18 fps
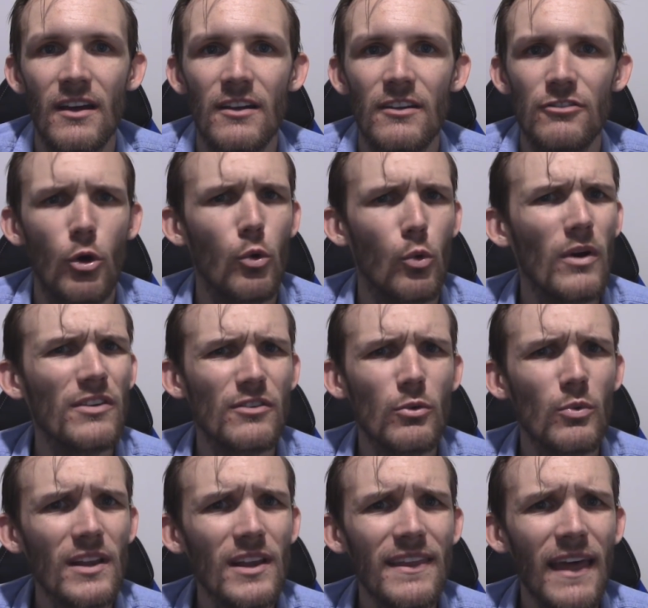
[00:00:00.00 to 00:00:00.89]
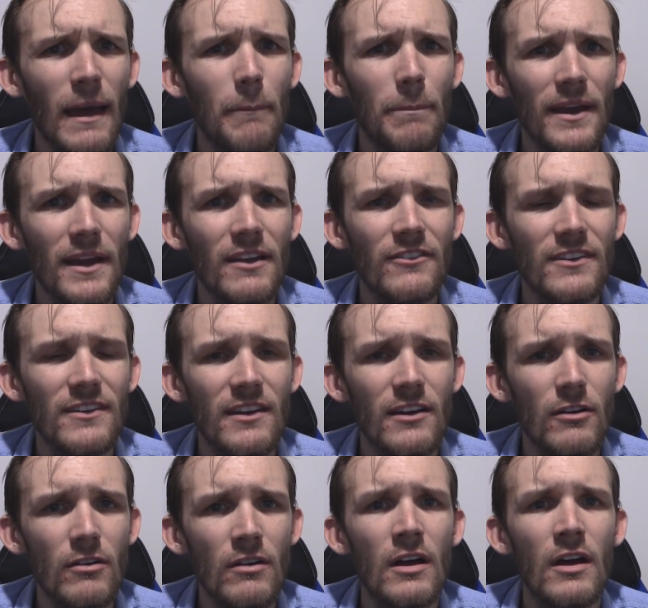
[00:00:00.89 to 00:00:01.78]
So was it really that big of a
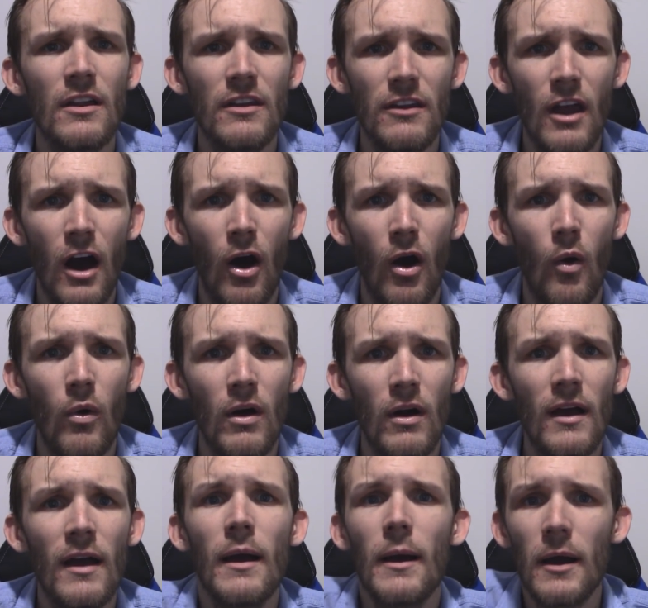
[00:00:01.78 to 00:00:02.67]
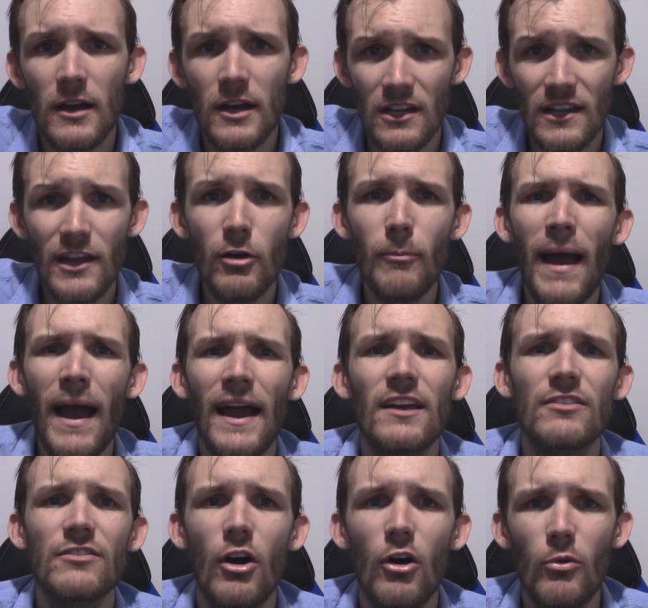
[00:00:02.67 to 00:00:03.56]
deal? No. Khalil Mack
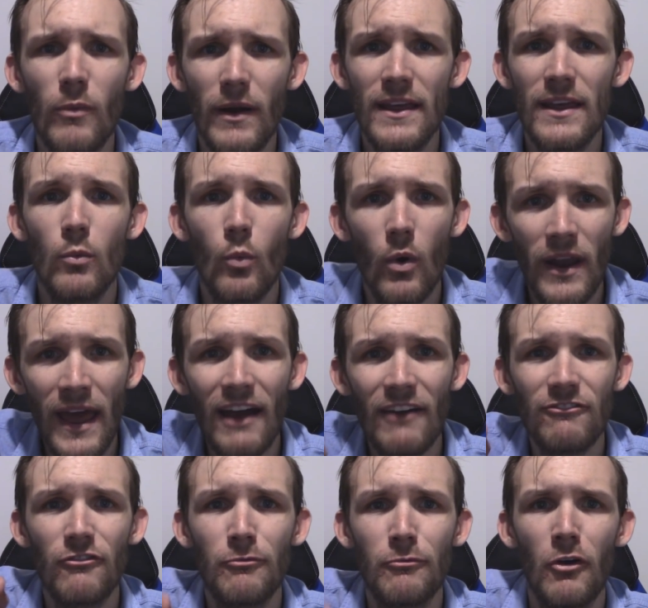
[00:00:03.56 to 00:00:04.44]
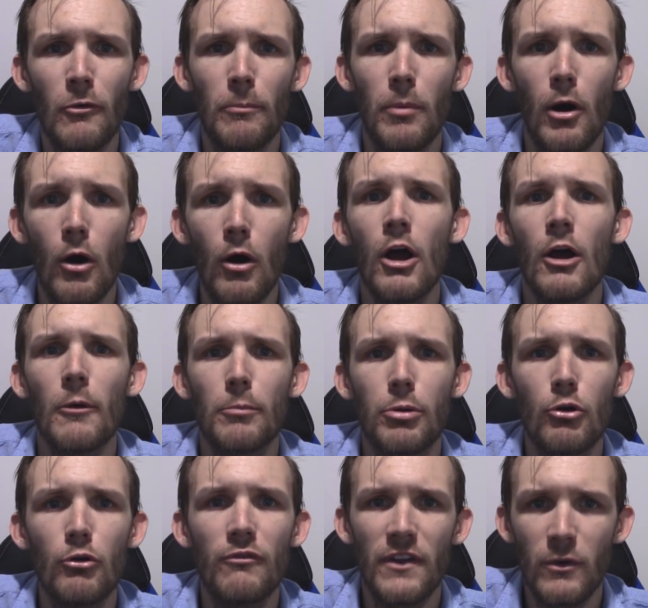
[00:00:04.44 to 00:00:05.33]
has already in 1/2 of football
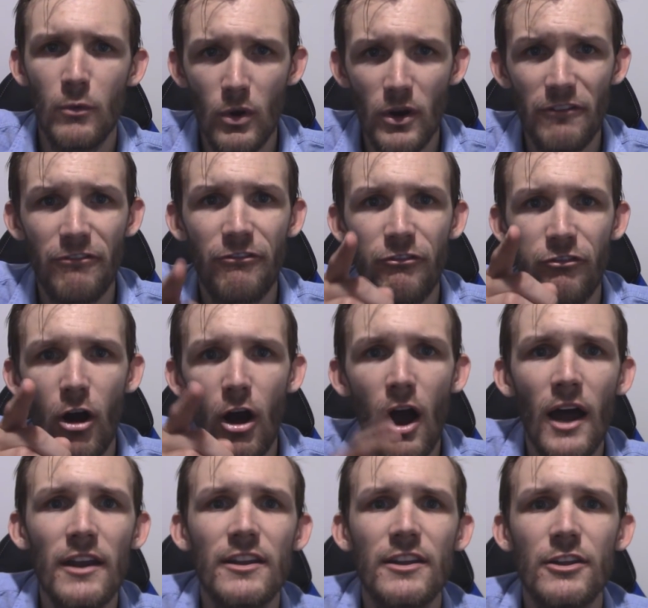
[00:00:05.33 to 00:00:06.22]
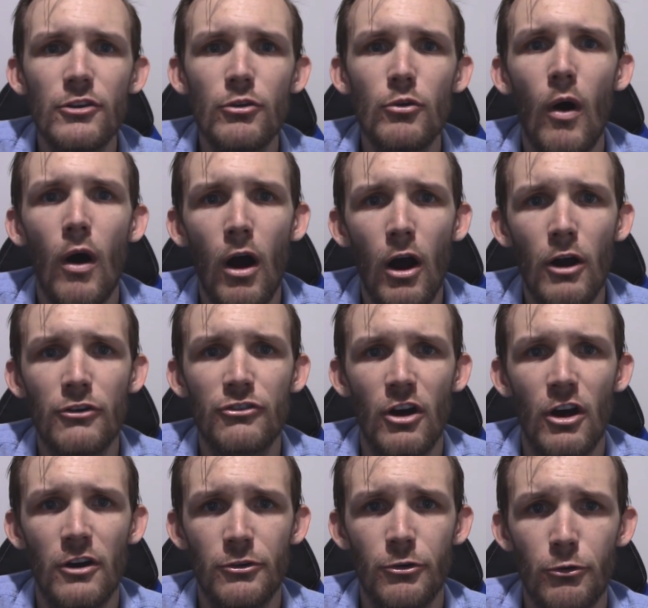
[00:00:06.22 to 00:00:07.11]
proven what a fraud you are,
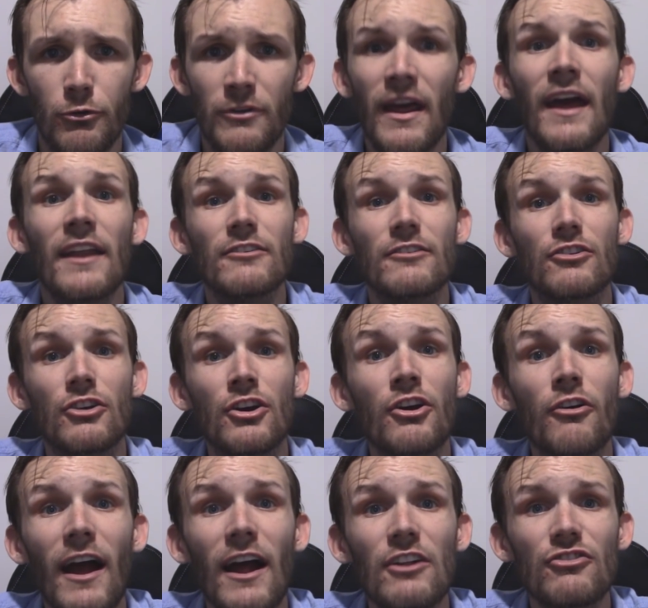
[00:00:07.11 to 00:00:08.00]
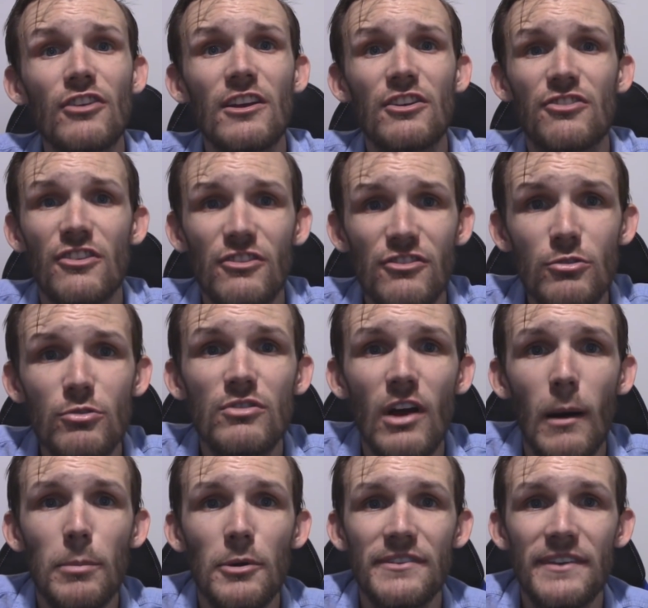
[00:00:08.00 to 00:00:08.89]
Jon Gruden, and congratulations, you
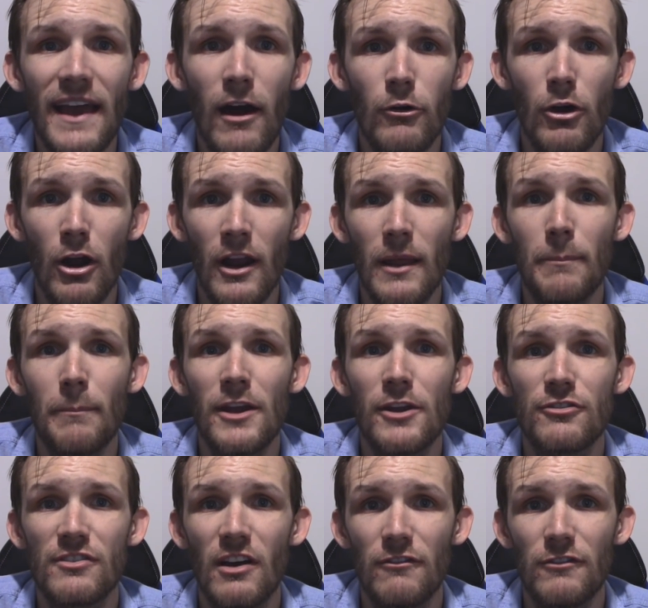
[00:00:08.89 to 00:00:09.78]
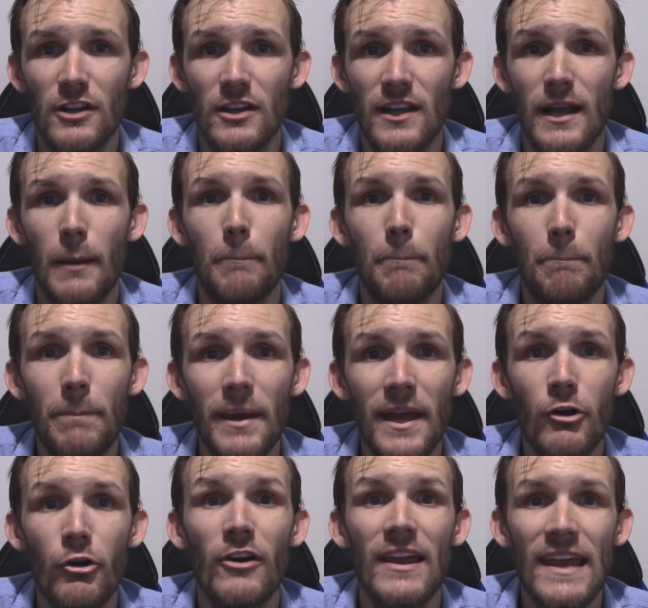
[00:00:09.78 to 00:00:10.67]
doubled down on it and made yourself look like a
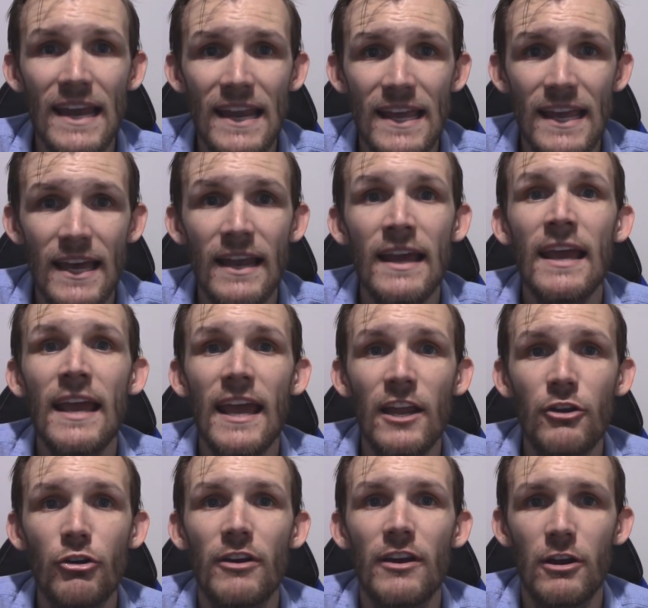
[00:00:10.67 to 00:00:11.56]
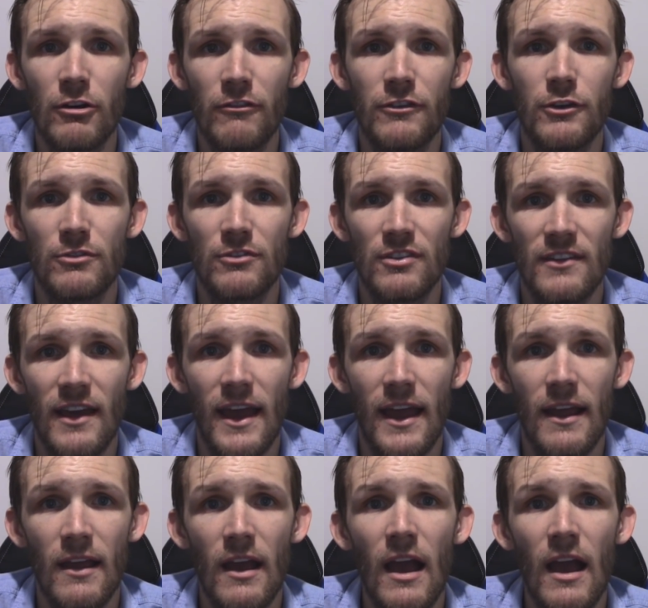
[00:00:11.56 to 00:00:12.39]
bigger idiot in your interview today.